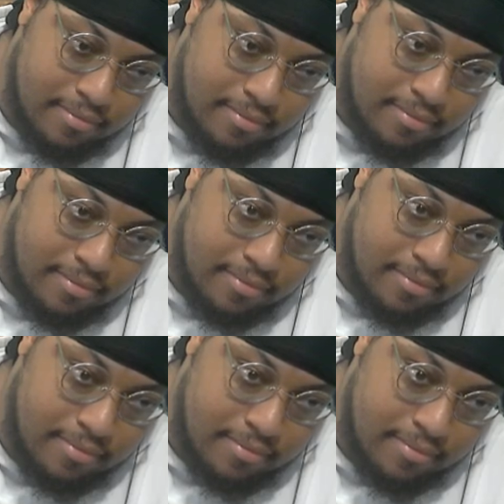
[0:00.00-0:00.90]

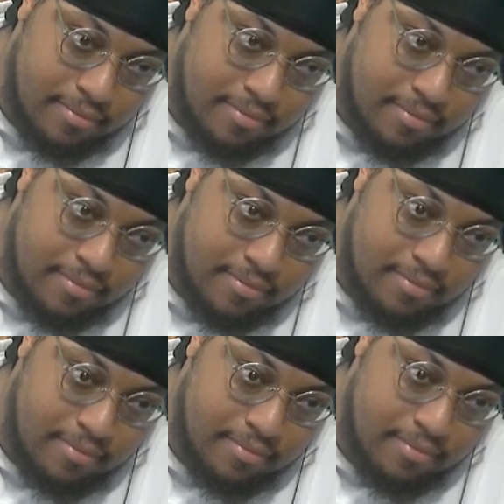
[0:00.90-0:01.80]

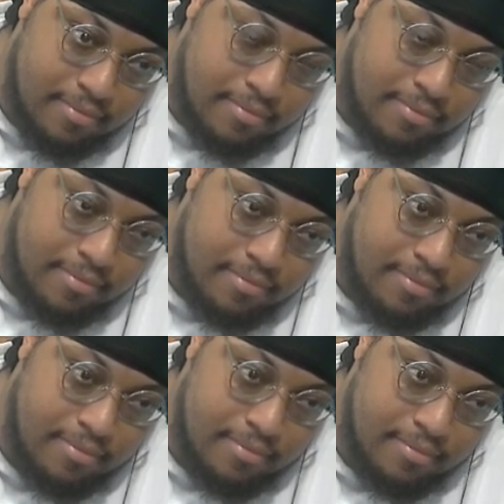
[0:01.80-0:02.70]

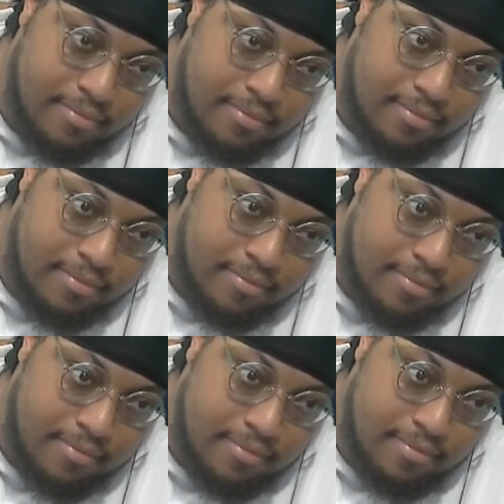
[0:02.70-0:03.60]

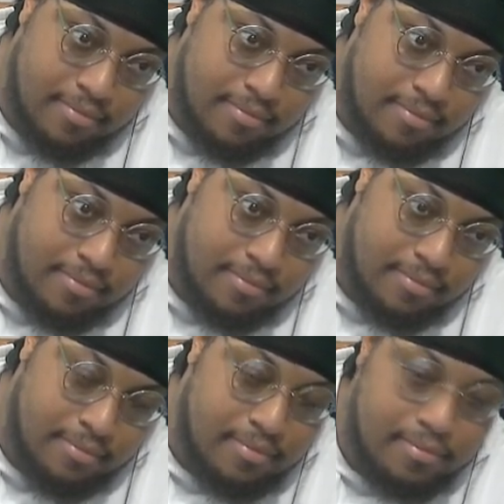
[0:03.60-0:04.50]

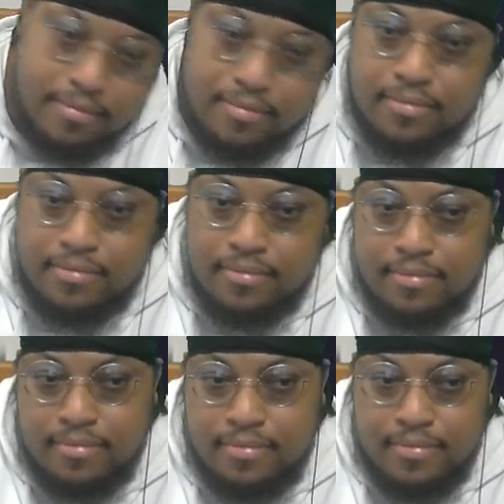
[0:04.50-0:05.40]

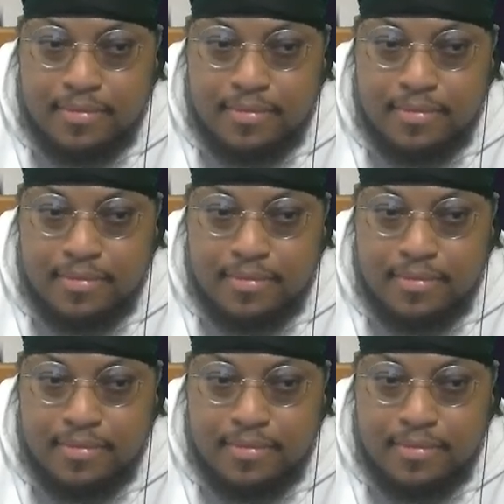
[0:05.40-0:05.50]
The person shown says nothing.